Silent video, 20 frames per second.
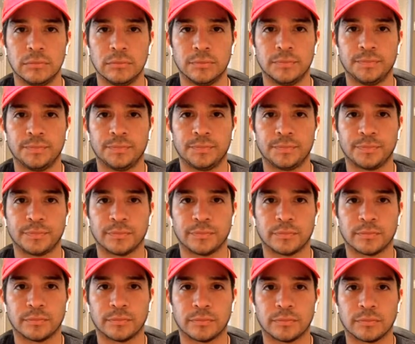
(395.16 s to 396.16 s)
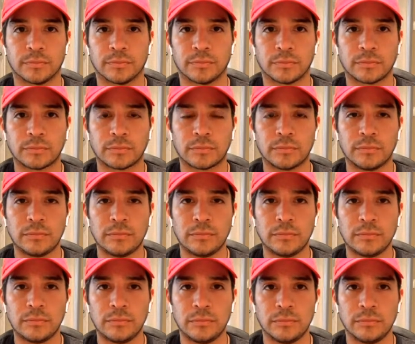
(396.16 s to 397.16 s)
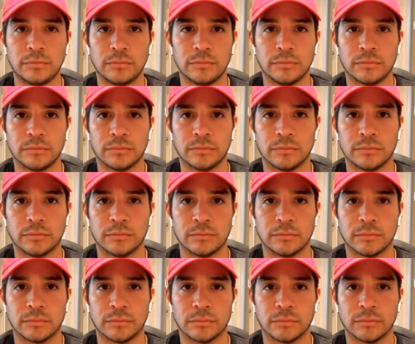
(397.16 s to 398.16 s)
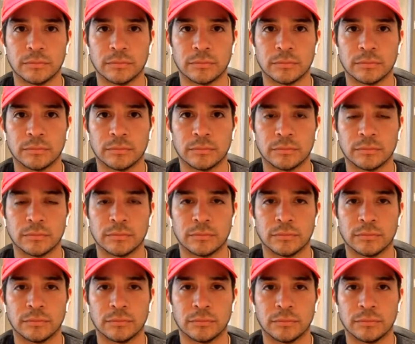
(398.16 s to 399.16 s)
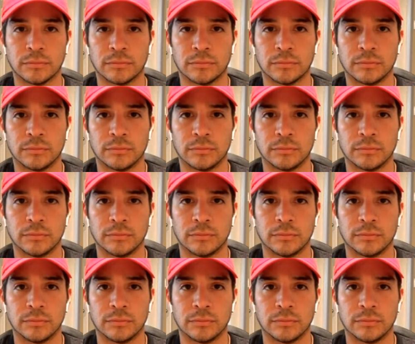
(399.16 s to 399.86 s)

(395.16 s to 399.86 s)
(silent)